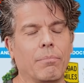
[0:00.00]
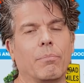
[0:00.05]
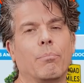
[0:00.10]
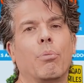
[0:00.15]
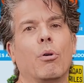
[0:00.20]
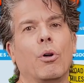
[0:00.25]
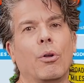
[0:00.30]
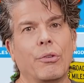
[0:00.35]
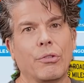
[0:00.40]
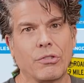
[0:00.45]

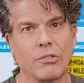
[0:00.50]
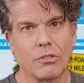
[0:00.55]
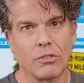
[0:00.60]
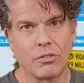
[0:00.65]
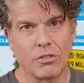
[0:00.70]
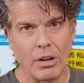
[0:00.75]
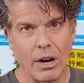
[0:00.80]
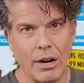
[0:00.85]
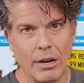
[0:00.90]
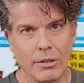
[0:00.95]
pulse
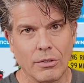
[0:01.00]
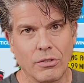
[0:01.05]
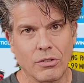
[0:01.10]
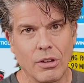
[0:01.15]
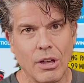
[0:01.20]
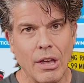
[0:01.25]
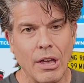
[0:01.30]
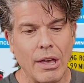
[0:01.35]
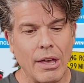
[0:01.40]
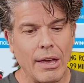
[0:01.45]

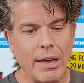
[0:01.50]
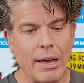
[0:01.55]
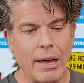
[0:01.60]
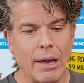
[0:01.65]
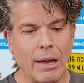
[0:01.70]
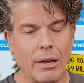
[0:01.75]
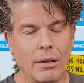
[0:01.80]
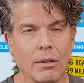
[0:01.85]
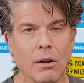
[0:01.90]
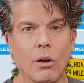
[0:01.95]
starts,
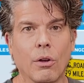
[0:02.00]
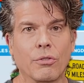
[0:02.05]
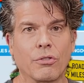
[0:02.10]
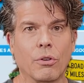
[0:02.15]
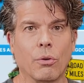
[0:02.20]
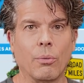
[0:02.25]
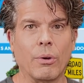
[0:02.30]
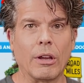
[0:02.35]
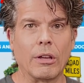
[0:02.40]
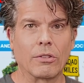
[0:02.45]
and
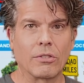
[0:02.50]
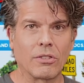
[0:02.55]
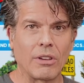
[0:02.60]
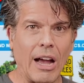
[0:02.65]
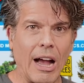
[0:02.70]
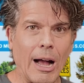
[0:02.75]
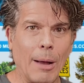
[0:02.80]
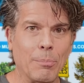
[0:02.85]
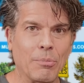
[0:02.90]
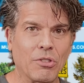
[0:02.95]
also when it
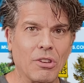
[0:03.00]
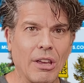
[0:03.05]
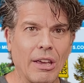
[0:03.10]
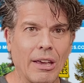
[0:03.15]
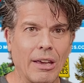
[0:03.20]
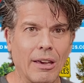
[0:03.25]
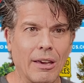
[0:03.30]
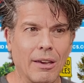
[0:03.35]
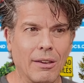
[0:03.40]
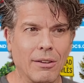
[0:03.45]
stops.
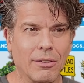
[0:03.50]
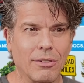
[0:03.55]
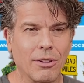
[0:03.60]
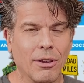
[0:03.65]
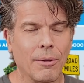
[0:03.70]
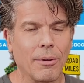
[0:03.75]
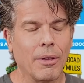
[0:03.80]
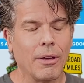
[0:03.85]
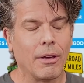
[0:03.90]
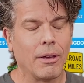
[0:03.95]
And
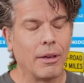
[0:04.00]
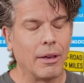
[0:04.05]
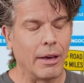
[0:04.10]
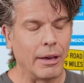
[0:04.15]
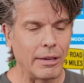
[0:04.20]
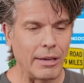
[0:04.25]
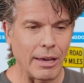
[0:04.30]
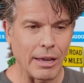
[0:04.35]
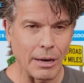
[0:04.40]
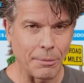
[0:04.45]

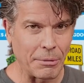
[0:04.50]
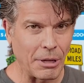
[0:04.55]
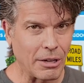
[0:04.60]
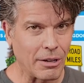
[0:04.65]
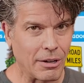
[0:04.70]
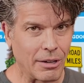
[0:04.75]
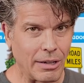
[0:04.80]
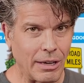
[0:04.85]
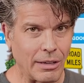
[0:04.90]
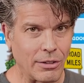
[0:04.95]
again, I'm not
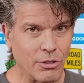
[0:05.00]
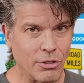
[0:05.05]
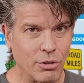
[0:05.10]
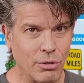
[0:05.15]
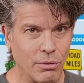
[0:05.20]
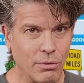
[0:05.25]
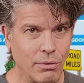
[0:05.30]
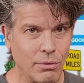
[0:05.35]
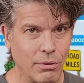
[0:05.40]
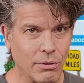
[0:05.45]
going to get
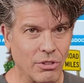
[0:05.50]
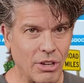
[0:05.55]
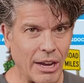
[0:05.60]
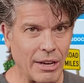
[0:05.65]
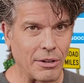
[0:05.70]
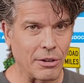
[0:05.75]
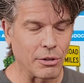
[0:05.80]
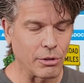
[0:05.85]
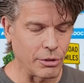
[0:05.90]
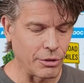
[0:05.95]
too
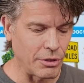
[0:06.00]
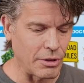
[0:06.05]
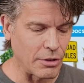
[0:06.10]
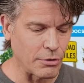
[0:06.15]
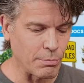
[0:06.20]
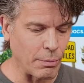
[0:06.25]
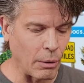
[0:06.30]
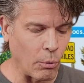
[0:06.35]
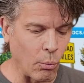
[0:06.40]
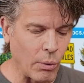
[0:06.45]
technical in this,
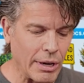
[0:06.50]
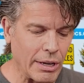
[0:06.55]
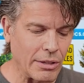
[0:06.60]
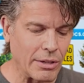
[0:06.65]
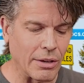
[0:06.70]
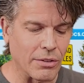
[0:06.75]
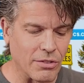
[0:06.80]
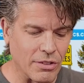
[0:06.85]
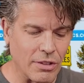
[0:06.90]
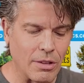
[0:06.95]
but what it
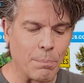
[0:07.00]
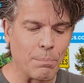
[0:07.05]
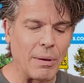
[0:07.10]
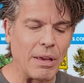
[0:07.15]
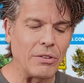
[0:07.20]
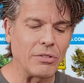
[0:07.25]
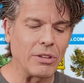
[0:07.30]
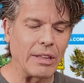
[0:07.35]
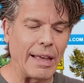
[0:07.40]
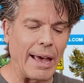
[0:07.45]
does is it
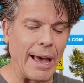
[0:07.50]
basically